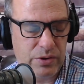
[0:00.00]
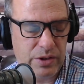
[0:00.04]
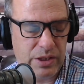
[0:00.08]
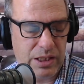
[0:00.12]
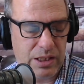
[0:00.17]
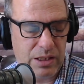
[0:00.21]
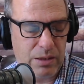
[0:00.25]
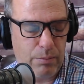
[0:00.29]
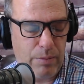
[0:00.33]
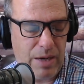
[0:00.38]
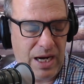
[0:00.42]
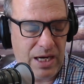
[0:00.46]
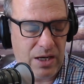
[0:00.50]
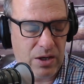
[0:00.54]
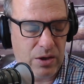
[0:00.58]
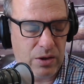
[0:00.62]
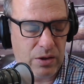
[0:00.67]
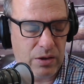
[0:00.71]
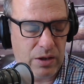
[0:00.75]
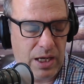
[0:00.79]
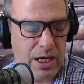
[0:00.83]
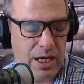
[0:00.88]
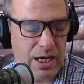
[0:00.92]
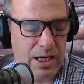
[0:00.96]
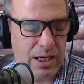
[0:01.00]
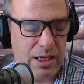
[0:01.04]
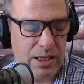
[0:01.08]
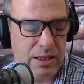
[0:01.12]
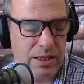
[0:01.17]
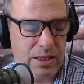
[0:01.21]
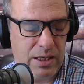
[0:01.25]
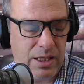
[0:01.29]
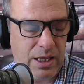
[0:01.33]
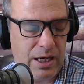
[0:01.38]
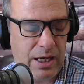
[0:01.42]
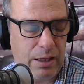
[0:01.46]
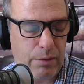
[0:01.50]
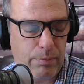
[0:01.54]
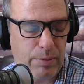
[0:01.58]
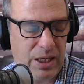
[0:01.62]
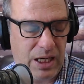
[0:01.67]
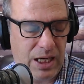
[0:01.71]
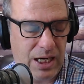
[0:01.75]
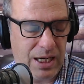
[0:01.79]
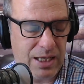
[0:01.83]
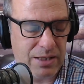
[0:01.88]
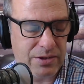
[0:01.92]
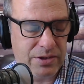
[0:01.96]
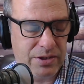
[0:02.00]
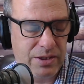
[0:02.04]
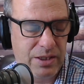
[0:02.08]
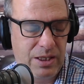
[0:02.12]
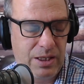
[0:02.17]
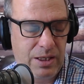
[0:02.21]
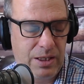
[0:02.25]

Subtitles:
than the mayor, and APS